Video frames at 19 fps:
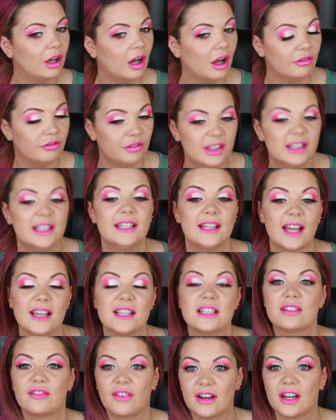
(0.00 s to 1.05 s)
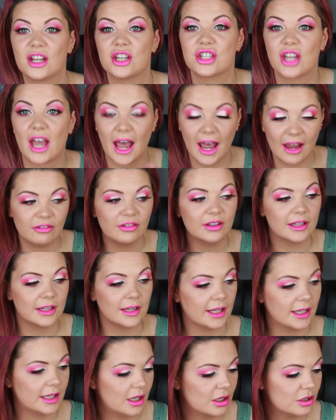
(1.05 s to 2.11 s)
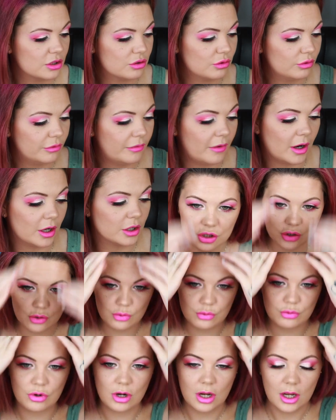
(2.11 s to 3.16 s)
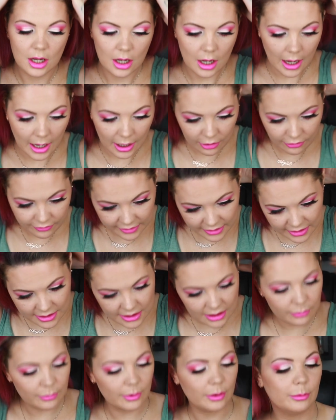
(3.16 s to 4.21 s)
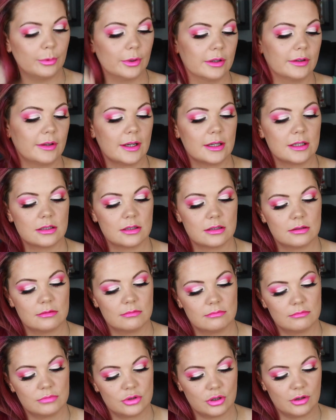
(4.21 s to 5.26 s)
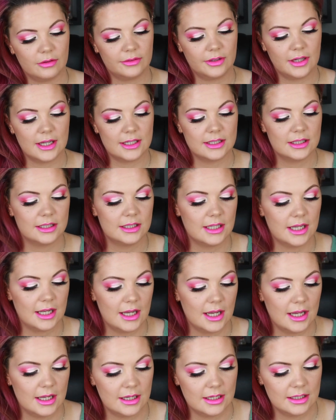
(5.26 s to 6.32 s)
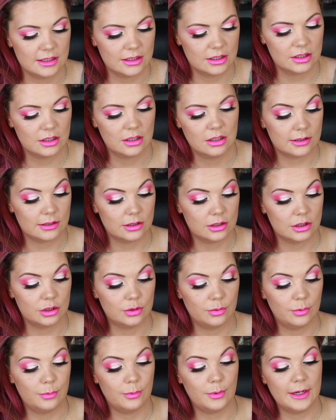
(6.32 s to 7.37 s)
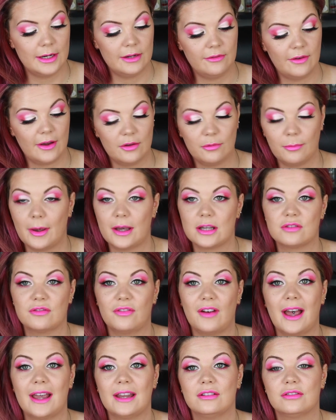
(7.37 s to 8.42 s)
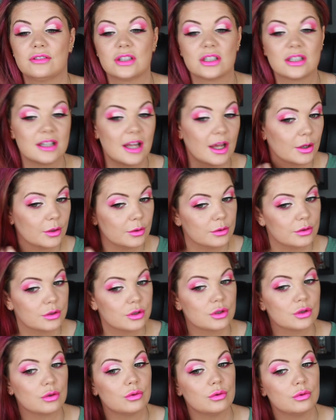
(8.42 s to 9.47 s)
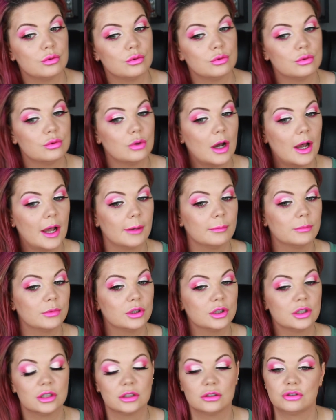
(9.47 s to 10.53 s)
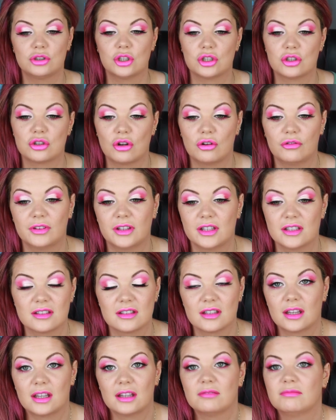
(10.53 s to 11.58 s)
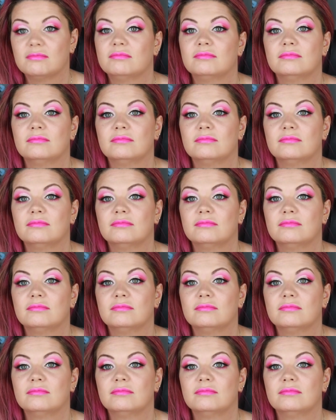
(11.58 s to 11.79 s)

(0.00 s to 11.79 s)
a really nice finish. I really like it so far. So I obviously will wear this sort of the rest of the day. It is 25 past 5 just now, so I'm gonna just obviously